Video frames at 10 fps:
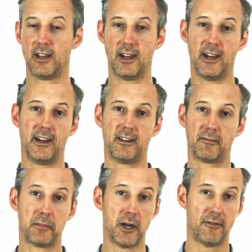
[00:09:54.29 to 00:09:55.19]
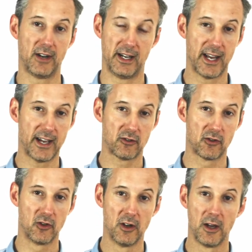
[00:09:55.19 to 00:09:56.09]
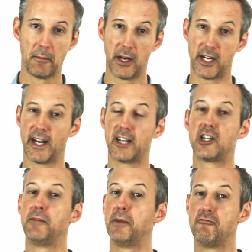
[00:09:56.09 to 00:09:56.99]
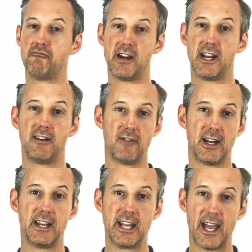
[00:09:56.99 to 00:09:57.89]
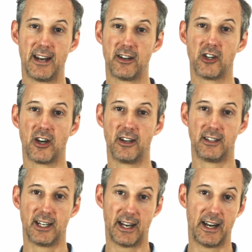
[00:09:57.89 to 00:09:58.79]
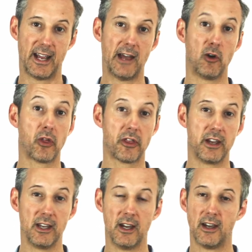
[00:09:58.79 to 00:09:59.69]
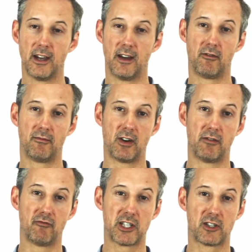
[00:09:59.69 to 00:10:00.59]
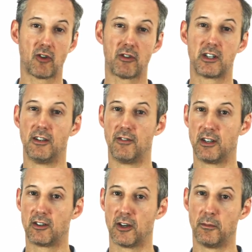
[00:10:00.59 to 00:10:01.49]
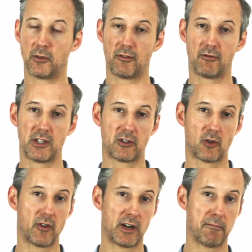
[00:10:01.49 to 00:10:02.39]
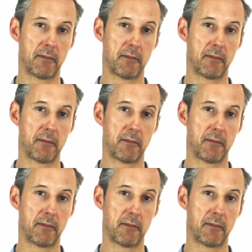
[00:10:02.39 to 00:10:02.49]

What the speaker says: and perfectly natural, but it can actually be really, really energizing and healthy and restorative in terms of restoring